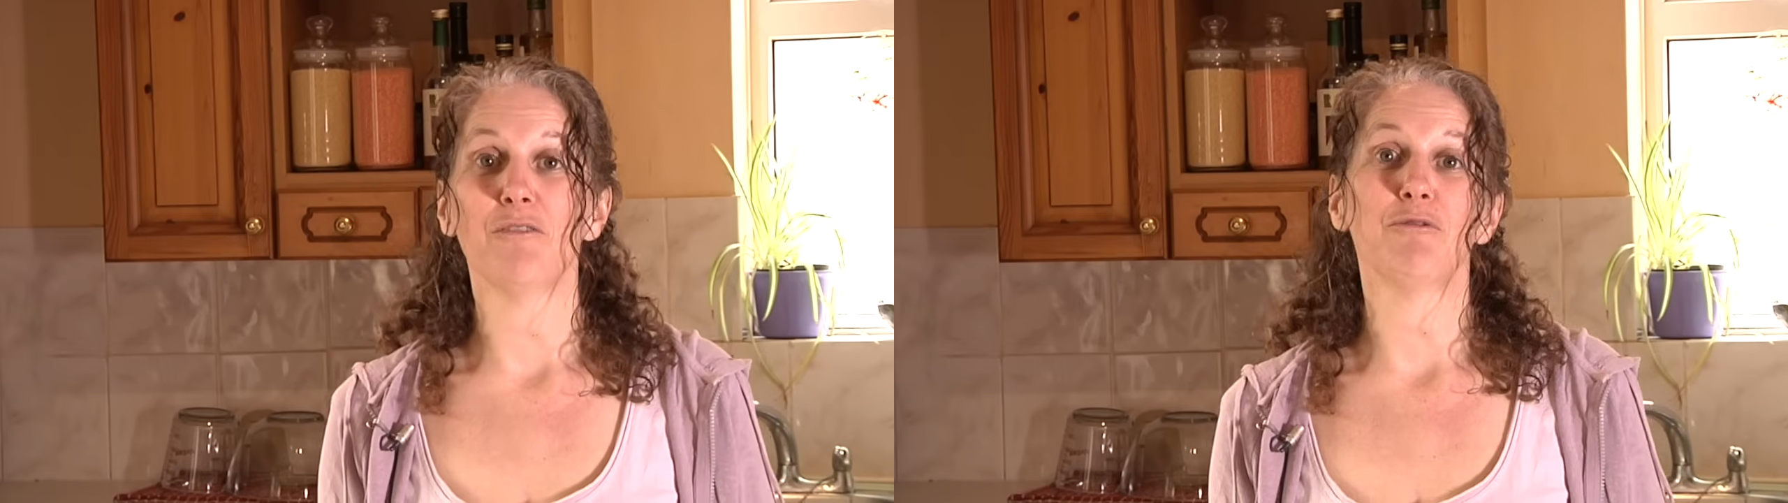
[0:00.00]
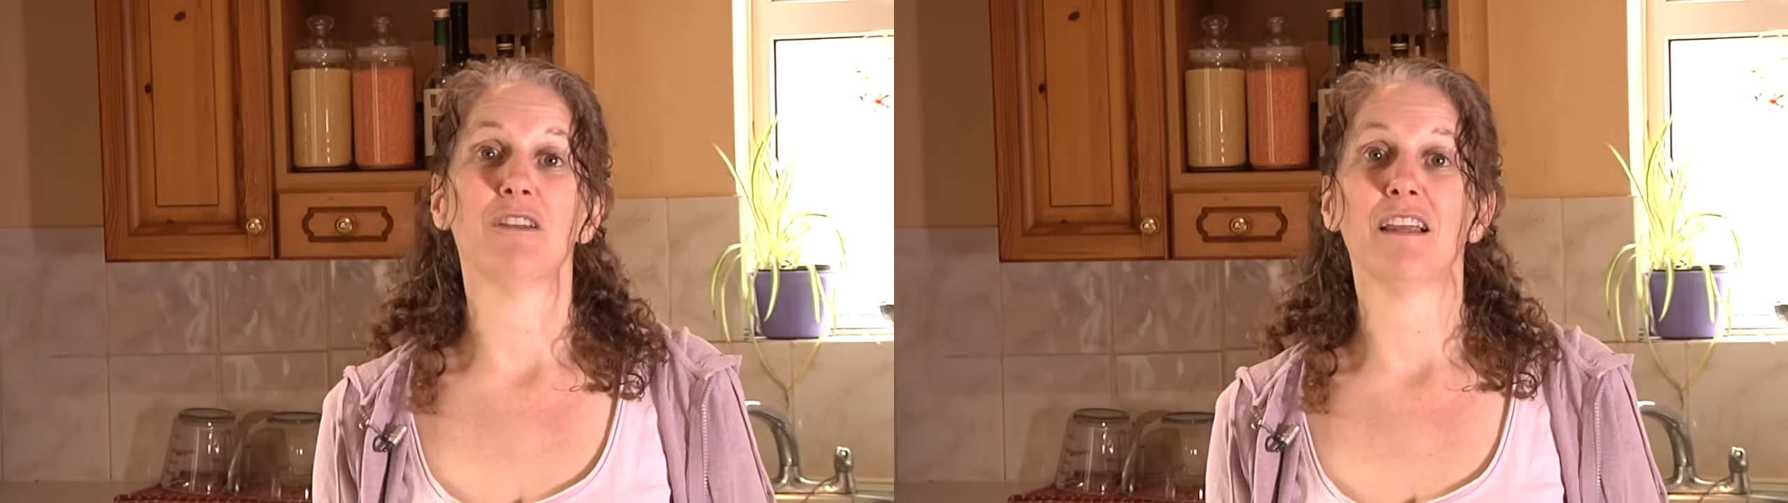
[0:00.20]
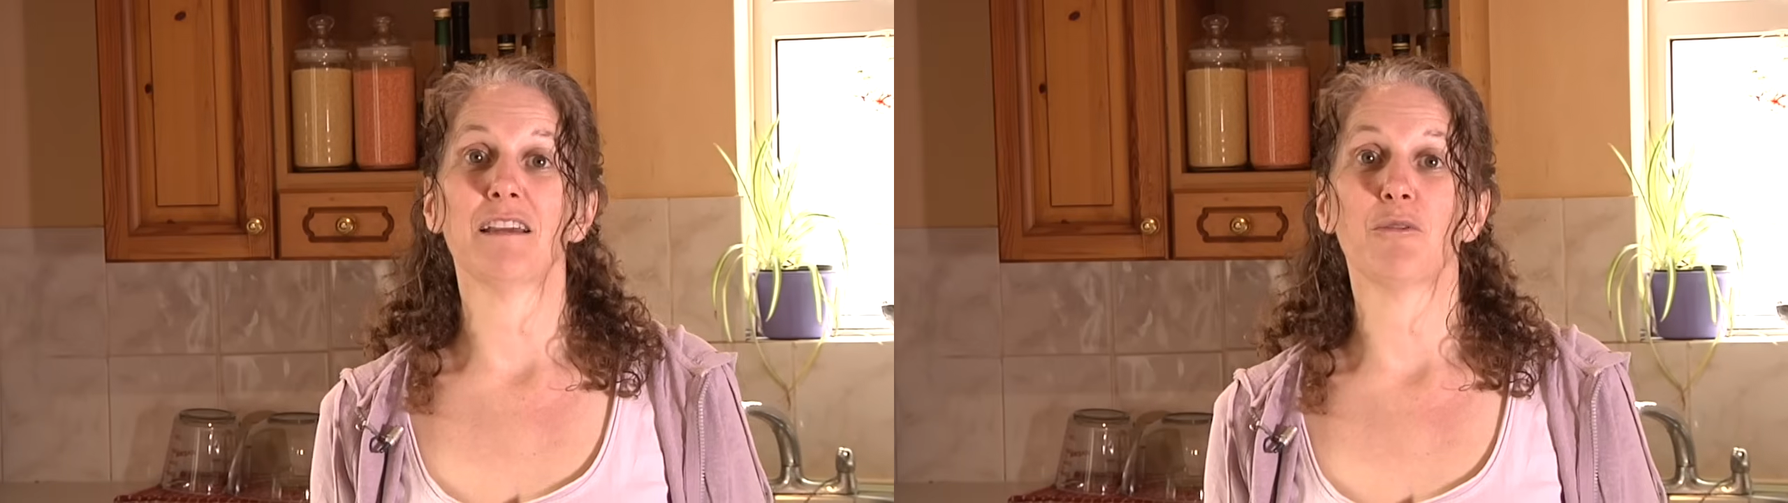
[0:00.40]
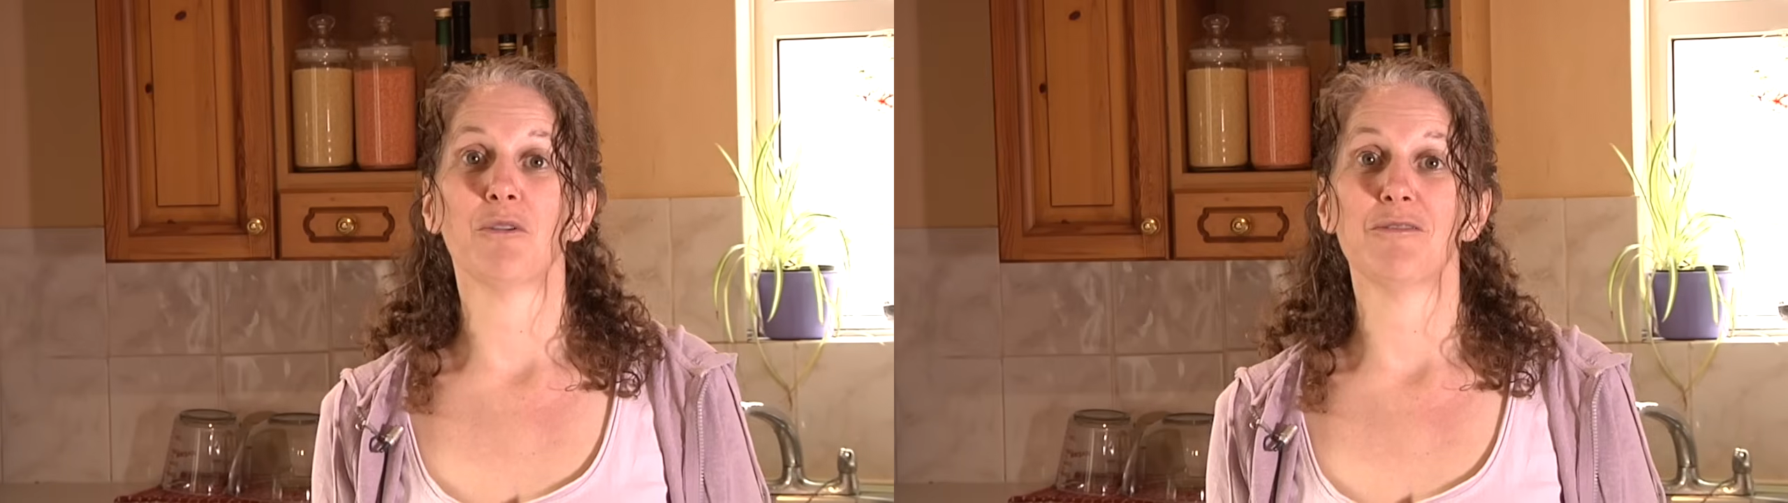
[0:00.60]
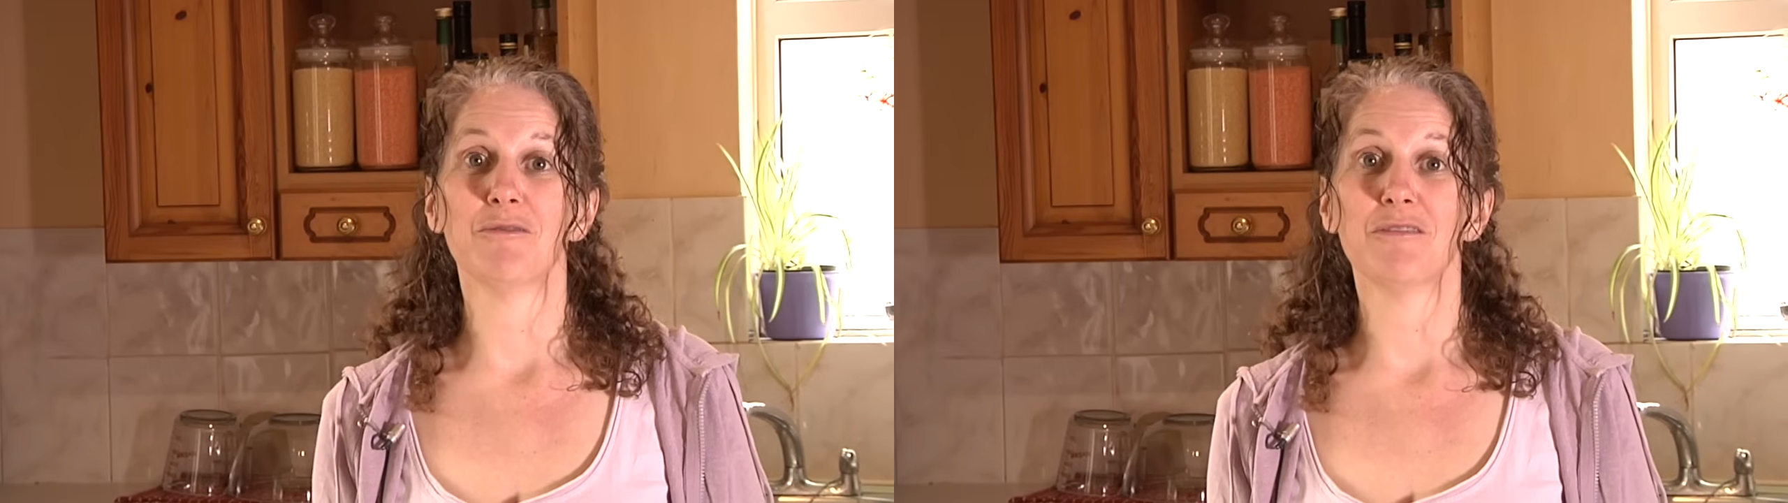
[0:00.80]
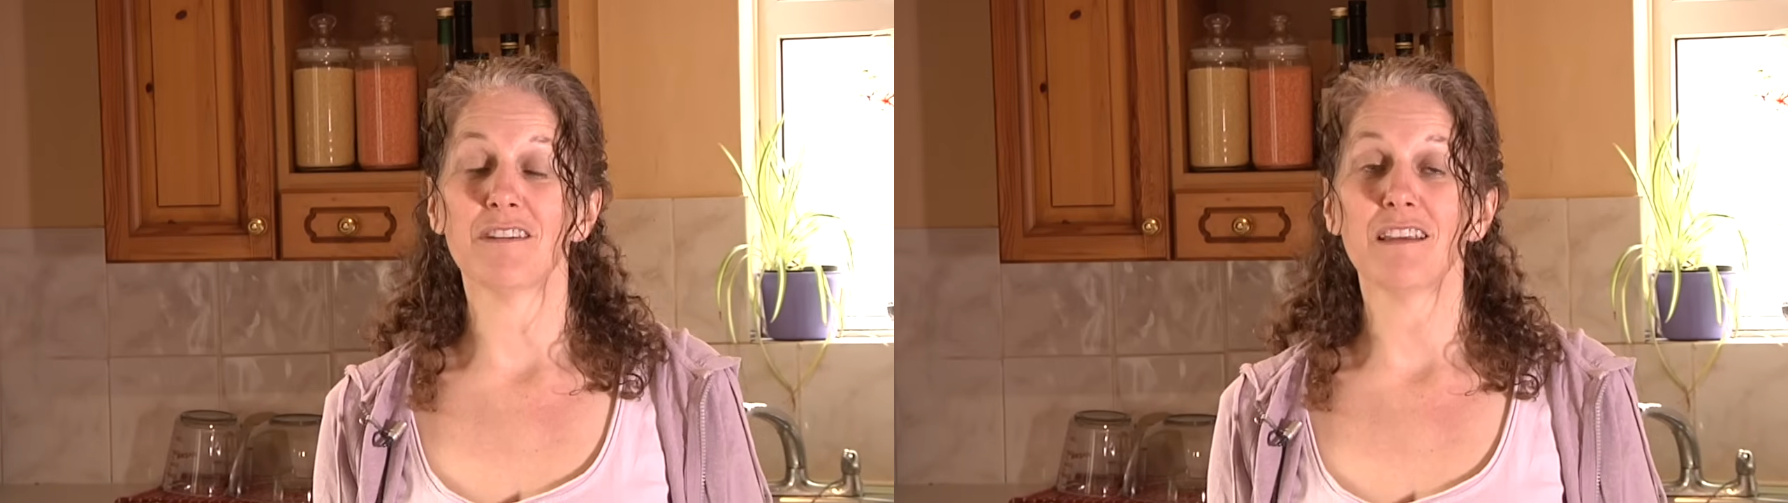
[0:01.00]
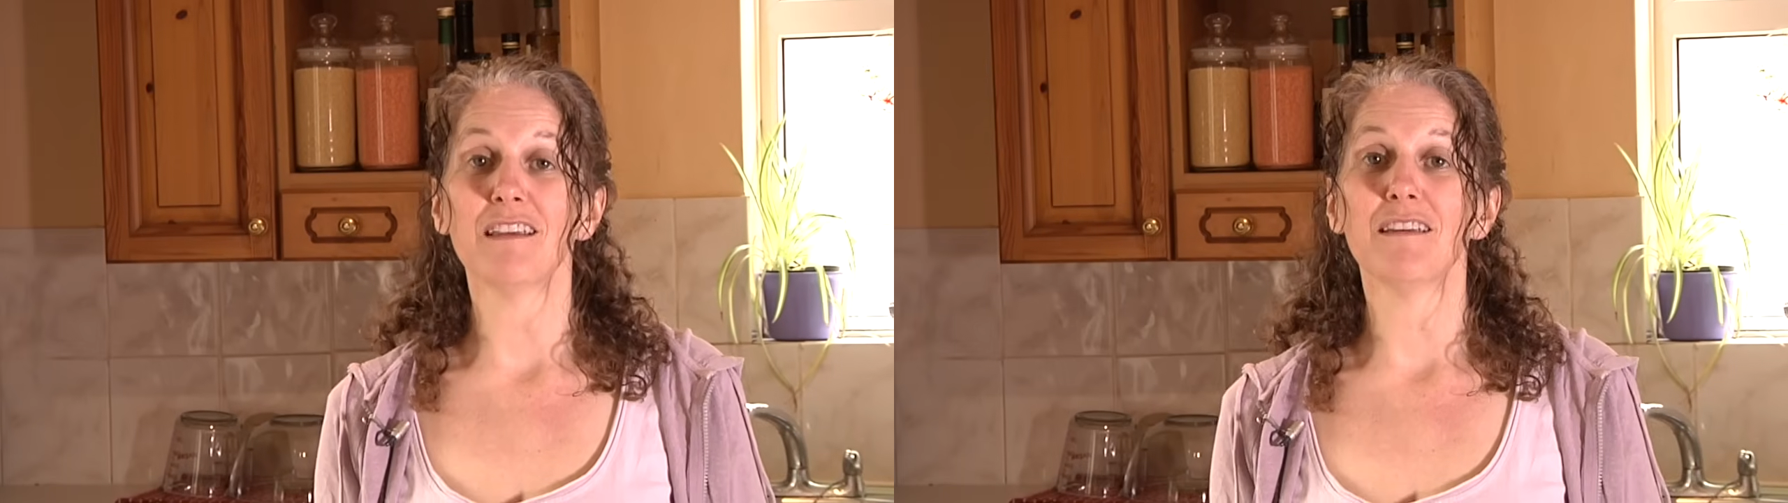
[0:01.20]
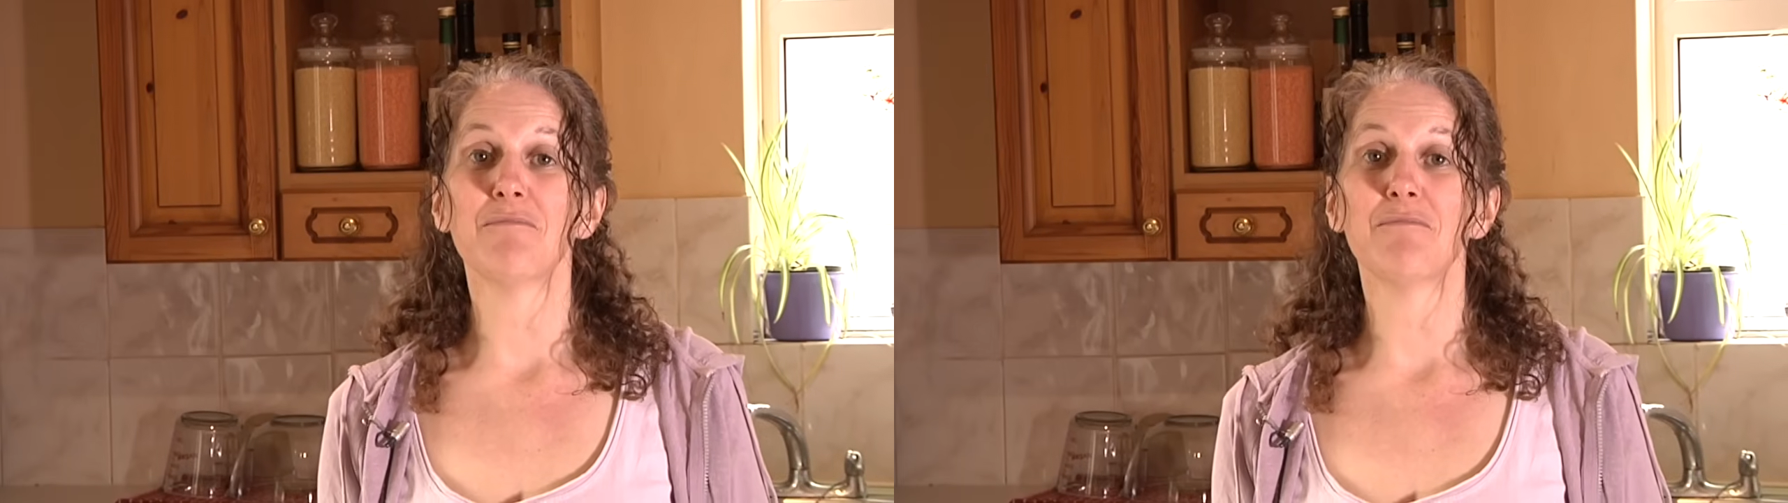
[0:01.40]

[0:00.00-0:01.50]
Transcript: If you like what you see,